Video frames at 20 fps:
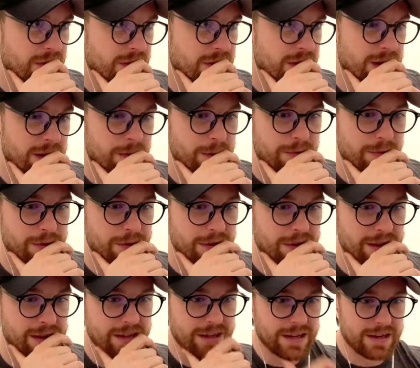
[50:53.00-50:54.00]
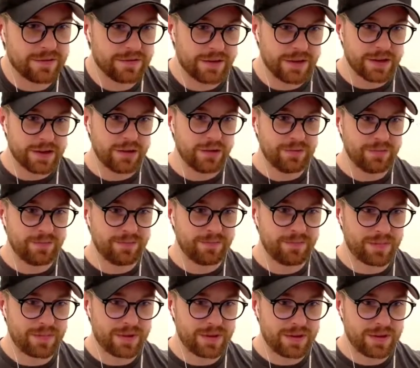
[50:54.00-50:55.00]
However, they can't fire.
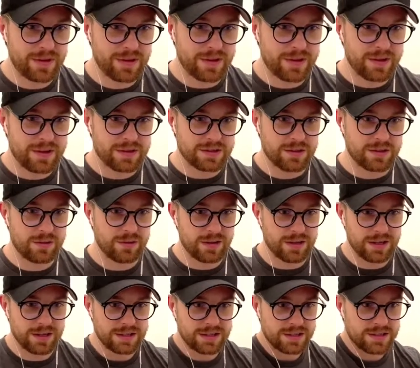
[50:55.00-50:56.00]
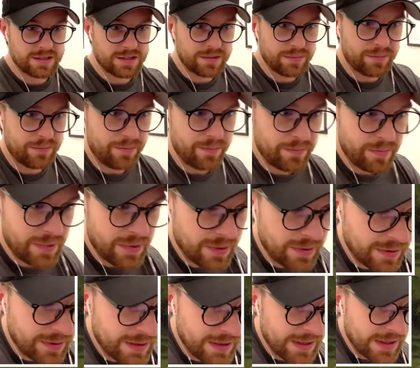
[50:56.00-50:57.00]
So let's
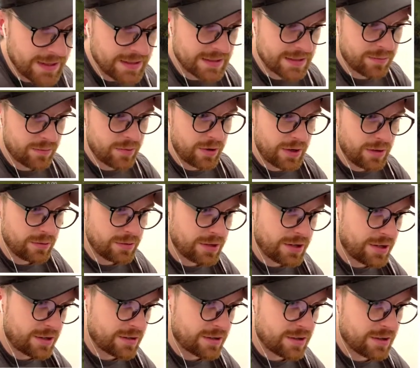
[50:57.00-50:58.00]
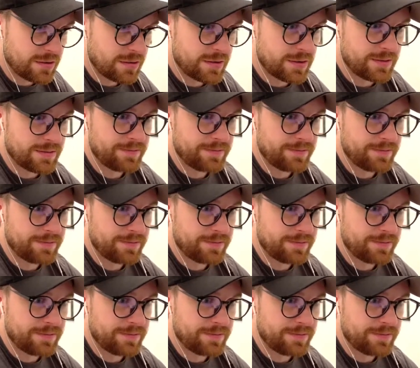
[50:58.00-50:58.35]
get some round shears going.